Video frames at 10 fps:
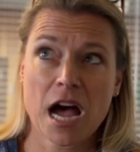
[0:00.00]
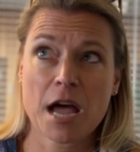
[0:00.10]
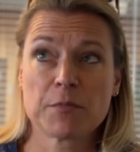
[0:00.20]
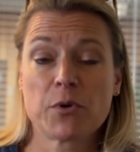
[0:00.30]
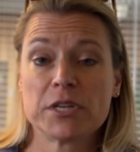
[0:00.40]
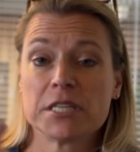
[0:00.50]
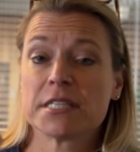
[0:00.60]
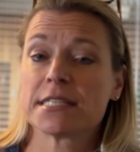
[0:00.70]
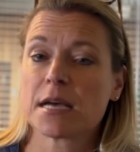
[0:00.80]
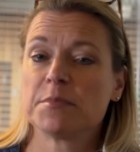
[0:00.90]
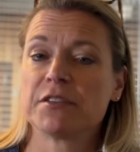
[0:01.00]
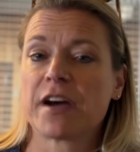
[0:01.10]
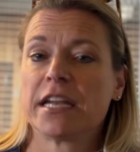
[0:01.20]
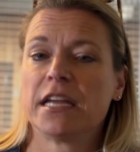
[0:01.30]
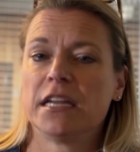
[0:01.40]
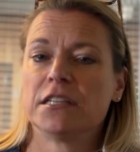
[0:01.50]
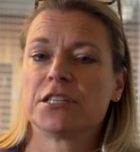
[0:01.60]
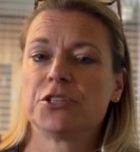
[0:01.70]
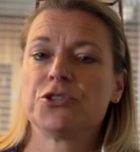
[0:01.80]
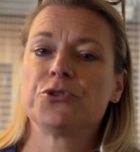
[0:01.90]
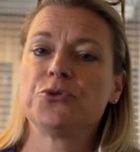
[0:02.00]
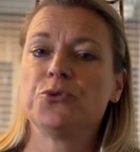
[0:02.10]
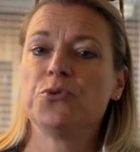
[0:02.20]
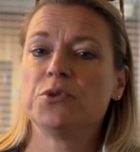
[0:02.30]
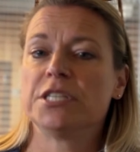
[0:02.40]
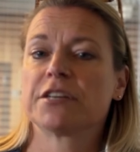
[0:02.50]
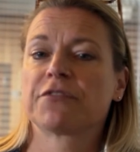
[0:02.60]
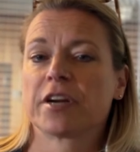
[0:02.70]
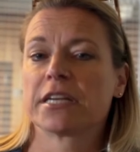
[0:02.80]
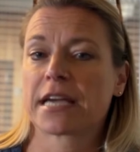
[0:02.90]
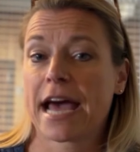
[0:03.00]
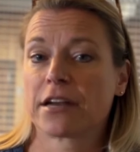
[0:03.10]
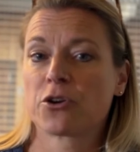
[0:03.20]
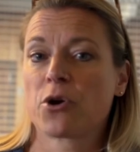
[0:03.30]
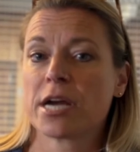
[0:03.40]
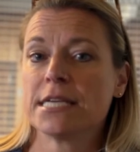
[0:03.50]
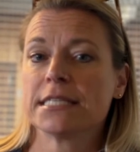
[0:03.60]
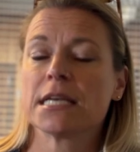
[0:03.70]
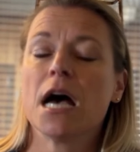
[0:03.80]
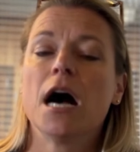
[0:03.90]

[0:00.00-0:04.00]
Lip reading: I'm going to subdivide it into two different categories,